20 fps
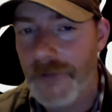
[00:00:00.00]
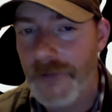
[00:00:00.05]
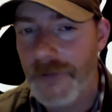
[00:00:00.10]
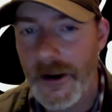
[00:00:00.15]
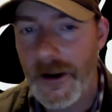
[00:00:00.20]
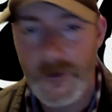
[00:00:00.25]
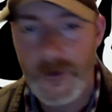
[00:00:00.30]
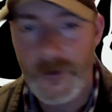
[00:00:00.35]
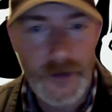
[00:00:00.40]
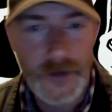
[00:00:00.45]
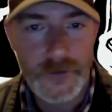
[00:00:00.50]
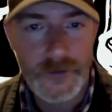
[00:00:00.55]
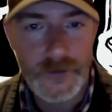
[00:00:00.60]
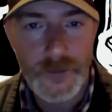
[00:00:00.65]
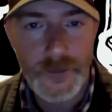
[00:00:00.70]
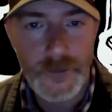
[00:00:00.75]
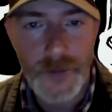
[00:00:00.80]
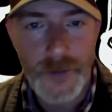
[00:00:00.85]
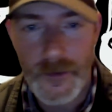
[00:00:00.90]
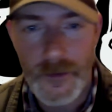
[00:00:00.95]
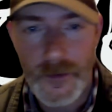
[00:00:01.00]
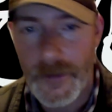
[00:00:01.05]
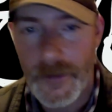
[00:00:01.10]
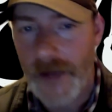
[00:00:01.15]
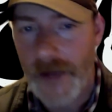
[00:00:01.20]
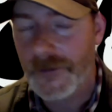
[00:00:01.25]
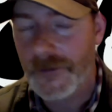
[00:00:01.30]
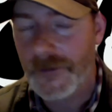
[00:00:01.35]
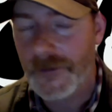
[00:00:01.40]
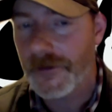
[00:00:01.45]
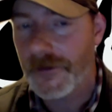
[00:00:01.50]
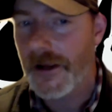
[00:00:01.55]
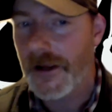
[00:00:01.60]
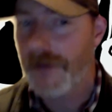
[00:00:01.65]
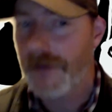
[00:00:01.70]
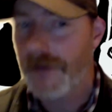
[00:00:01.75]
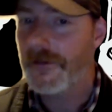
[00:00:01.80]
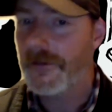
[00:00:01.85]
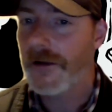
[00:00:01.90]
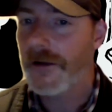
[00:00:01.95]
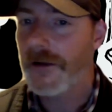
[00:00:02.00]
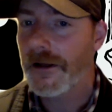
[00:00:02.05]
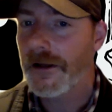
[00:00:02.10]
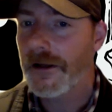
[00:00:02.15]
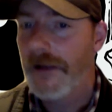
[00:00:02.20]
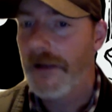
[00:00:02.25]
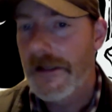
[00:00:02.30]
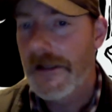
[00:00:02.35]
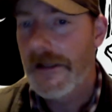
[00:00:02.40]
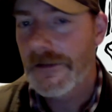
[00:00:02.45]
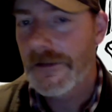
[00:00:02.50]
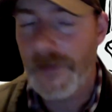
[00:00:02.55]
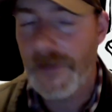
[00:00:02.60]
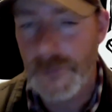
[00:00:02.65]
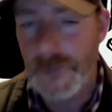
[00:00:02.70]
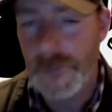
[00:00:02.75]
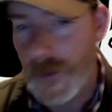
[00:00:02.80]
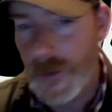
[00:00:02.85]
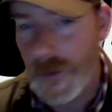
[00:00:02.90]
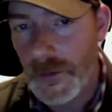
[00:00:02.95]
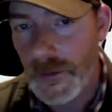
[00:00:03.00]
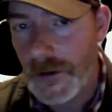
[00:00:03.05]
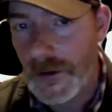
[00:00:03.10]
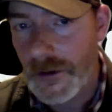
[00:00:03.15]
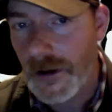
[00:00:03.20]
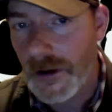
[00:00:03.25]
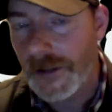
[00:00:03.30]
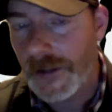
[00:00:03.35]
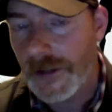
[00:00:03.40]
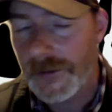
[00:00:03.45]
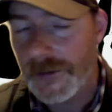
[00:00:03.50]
hair stands up on the back of their neck and they're like, something's going on and